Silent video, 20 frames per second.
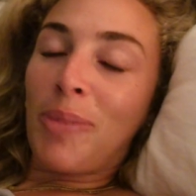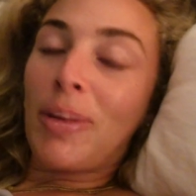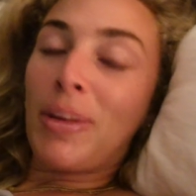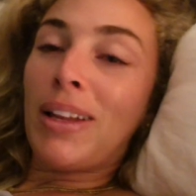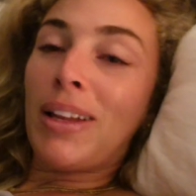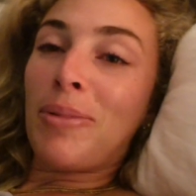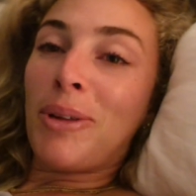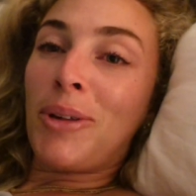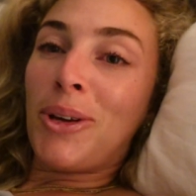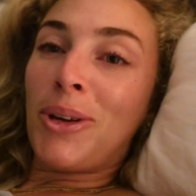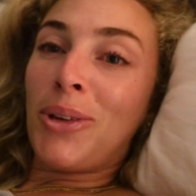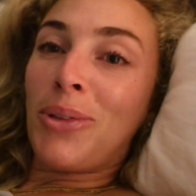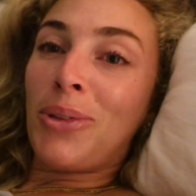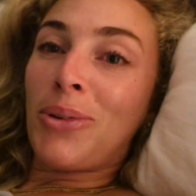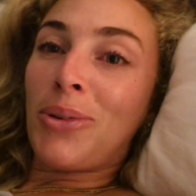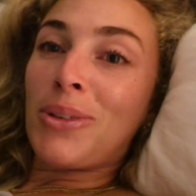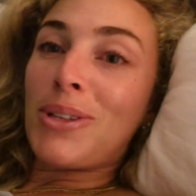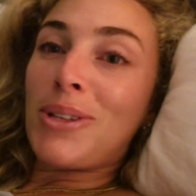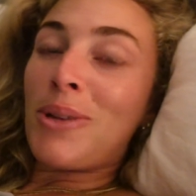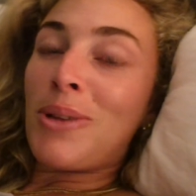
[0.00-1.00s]
But let me know your
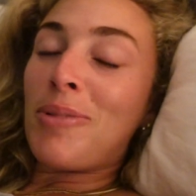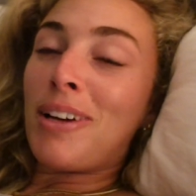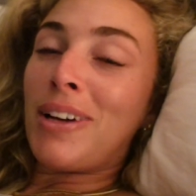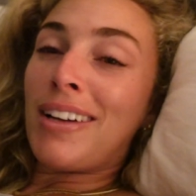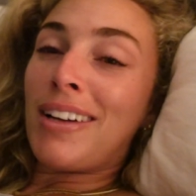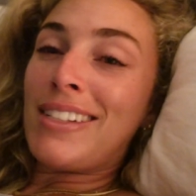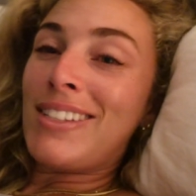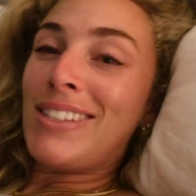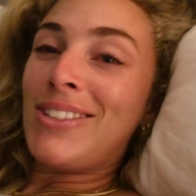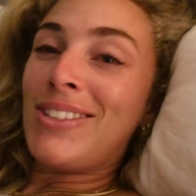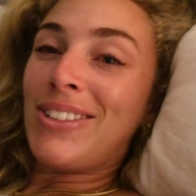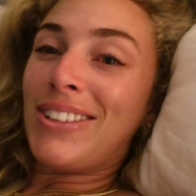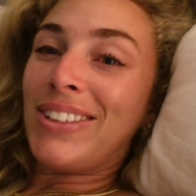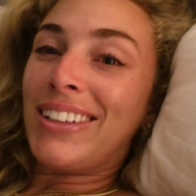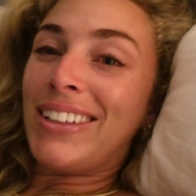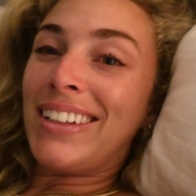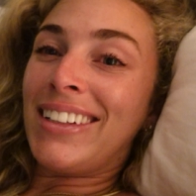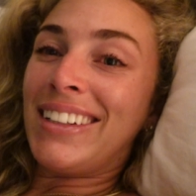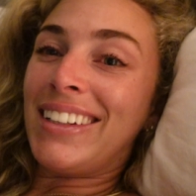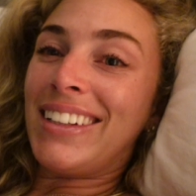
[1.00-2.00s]
thoughts. I hope you guys
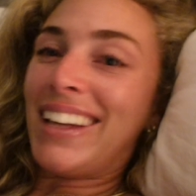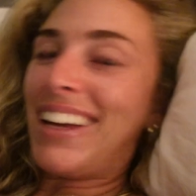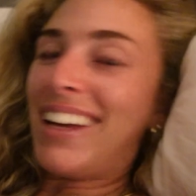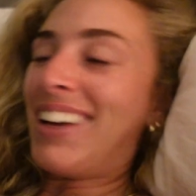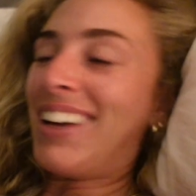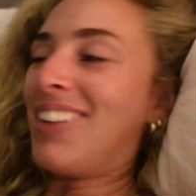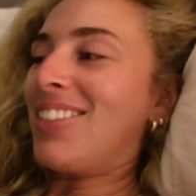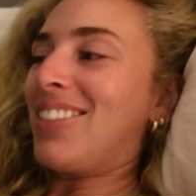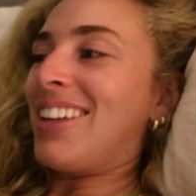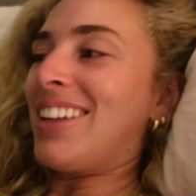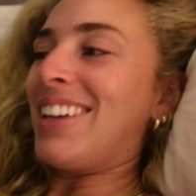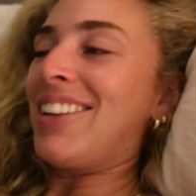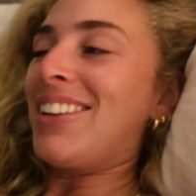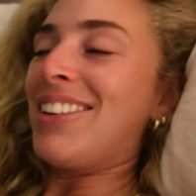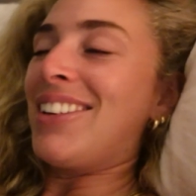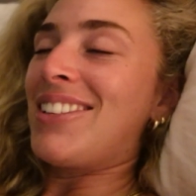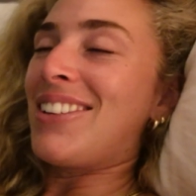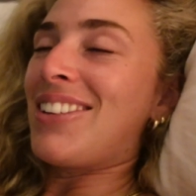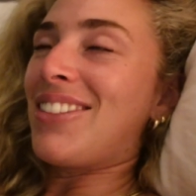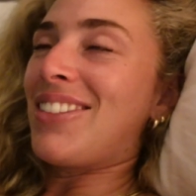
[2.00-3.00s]
enjoyed. Thank
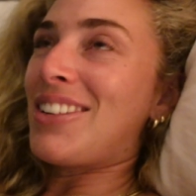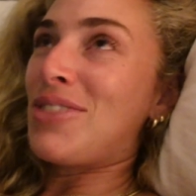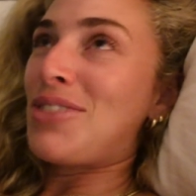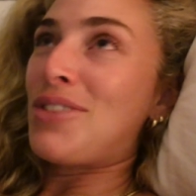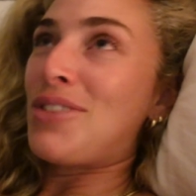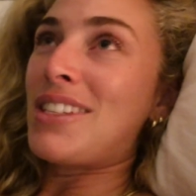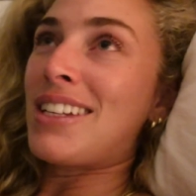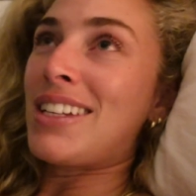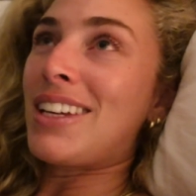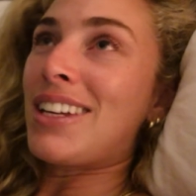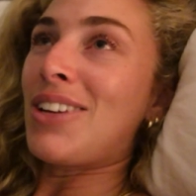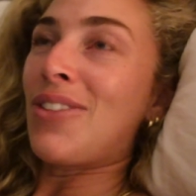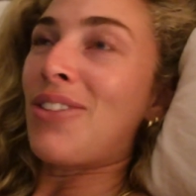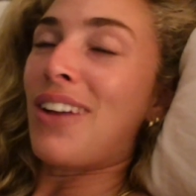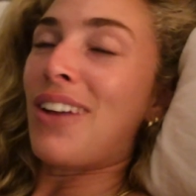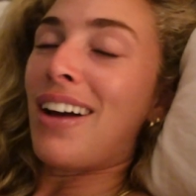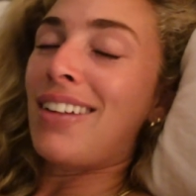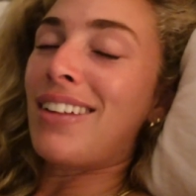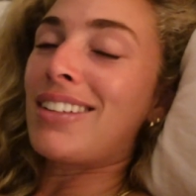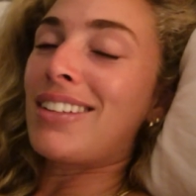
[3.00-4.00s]
you so much for sticking
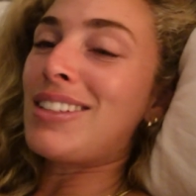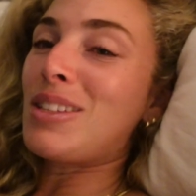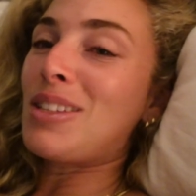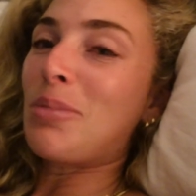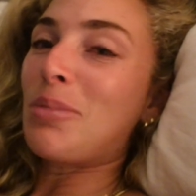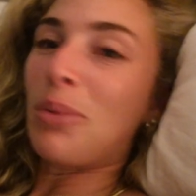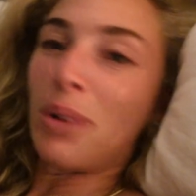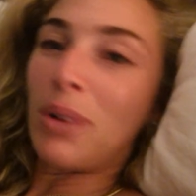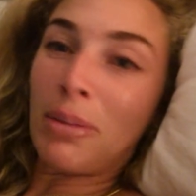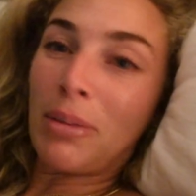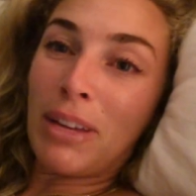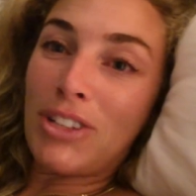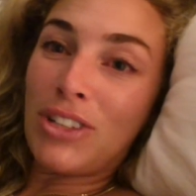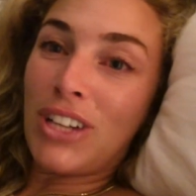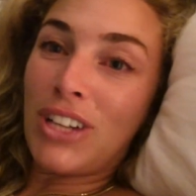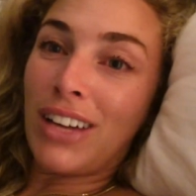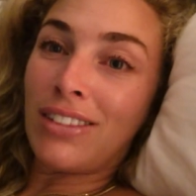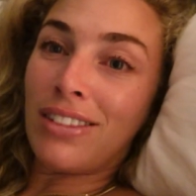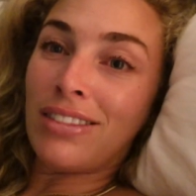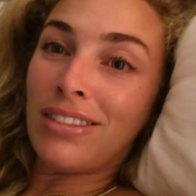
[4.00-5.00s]
around and supporting my
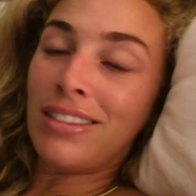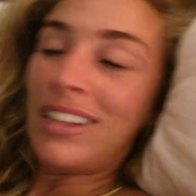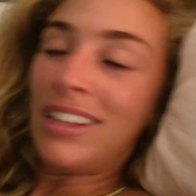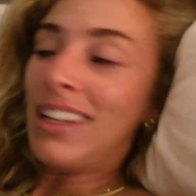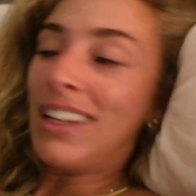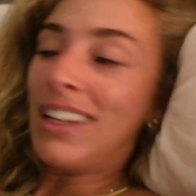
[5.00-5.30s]
channel.